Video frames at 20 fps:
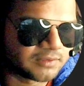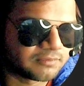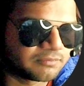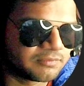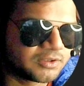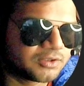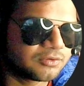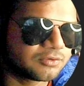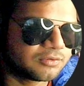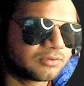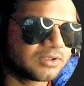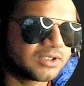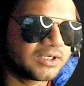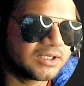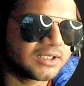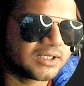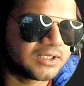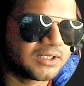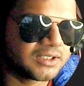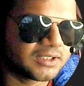we don't
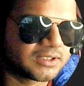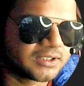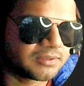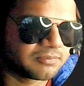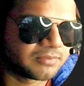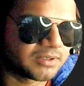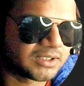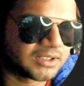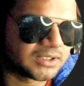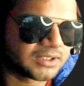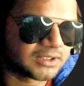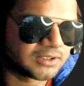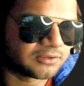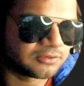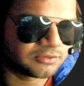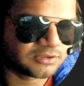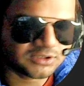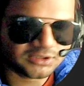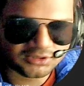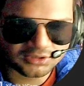need any other material
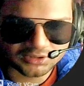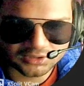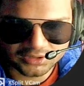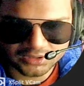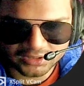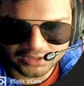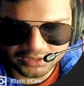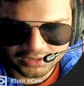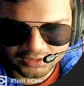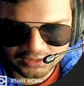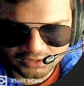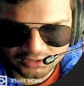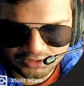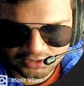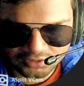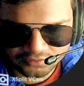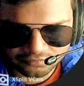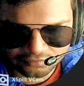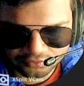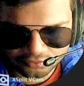so just connect
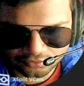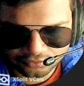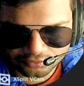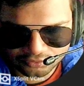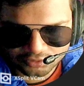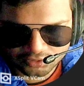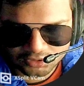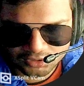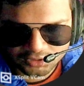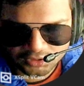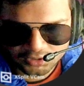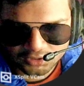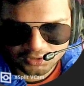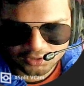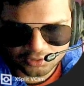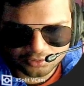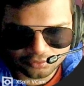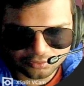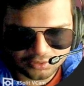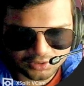this diffuse
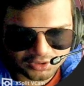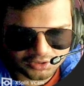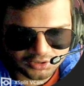to this